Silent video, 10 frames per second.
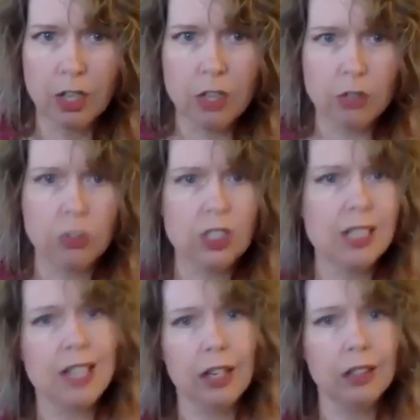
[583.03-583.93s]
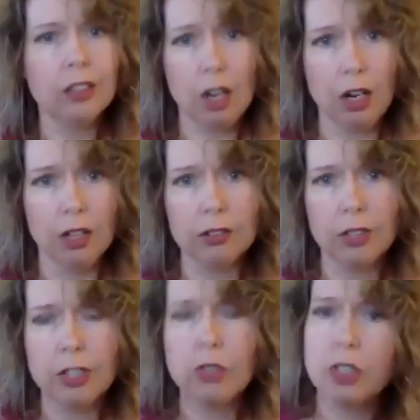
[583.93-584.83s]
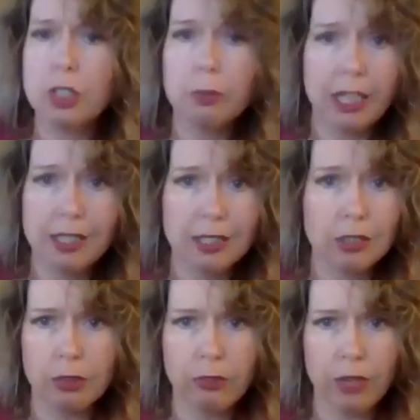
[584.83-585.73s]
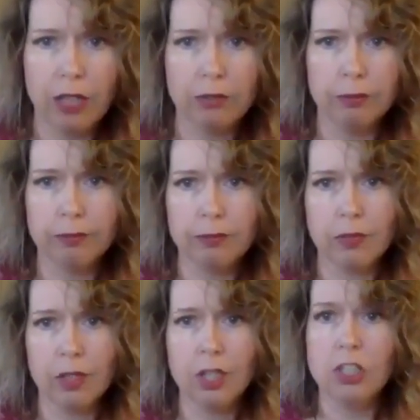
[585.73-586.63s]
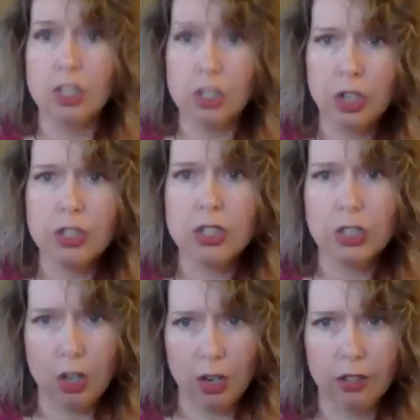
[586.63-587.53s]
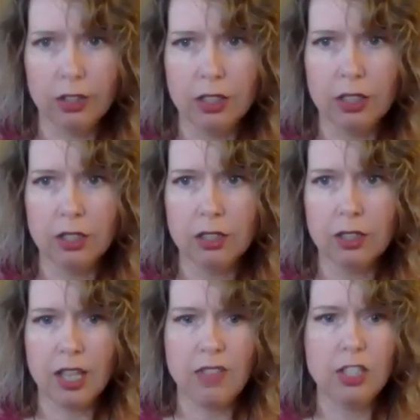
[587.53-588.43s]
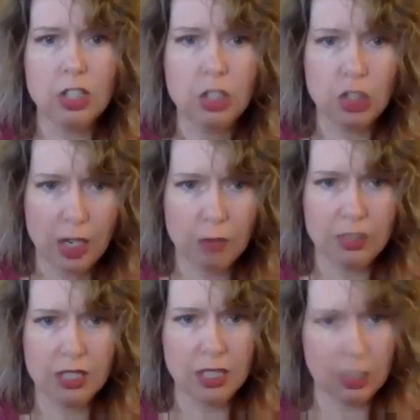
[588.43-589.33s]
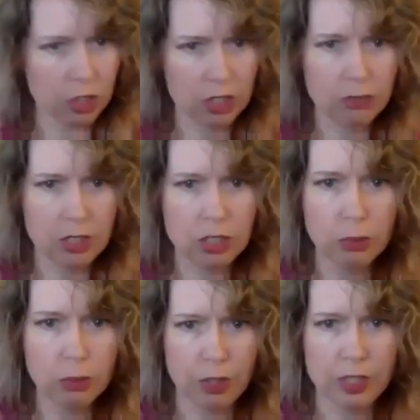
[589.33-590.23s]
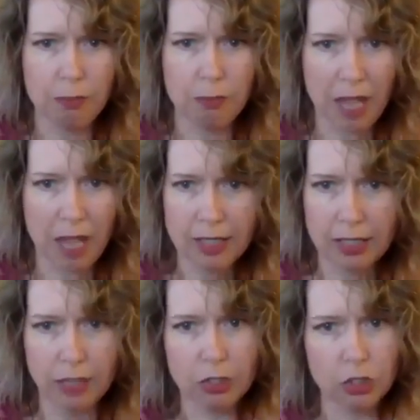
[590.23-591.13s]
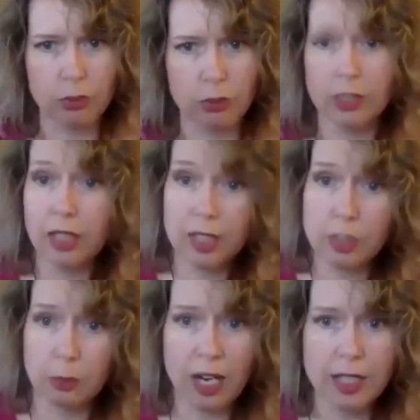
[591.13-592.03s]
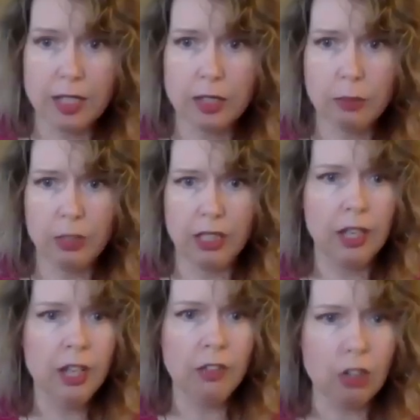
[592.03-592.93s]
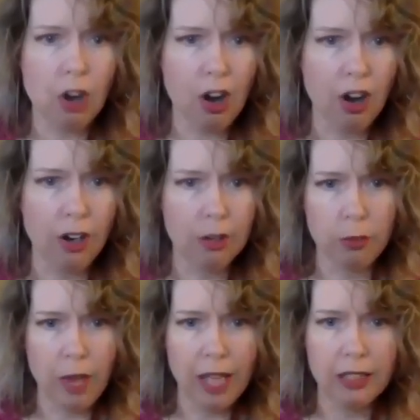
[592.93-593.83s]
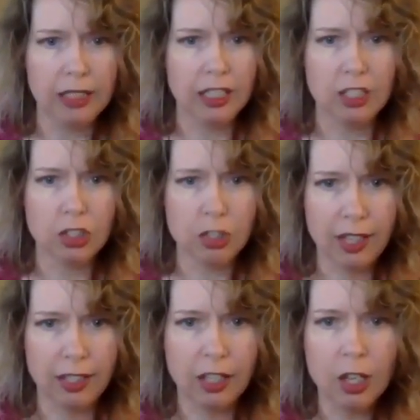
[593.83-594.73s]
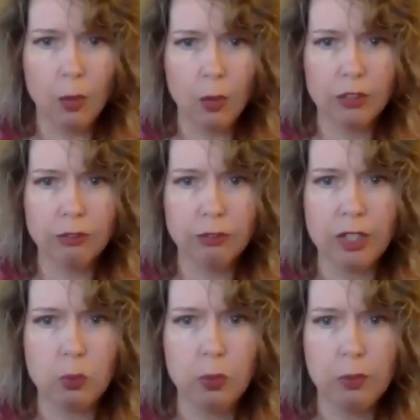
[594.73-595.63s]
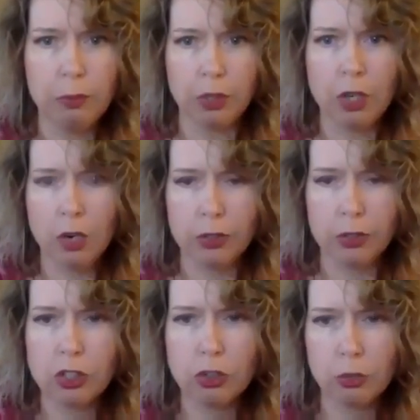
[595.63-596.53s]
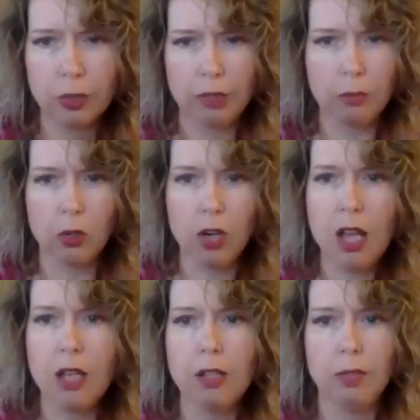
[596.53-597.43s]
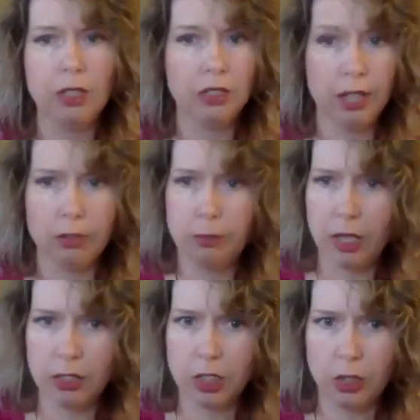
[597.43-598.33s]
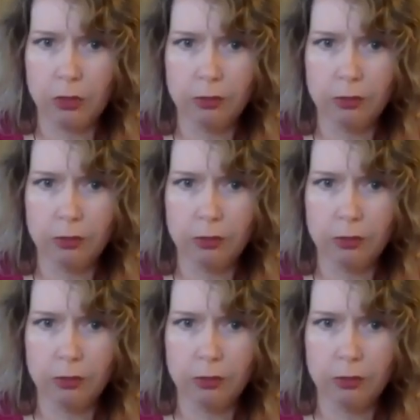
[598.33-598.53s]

So she gets out of the car and switches places with Fran. She starts the car And then she jams the gear shift into reverse and backs down the shoulder at surprising speed, the car rattling and shaking while her friends whimper or scream or hum in a loud monotone.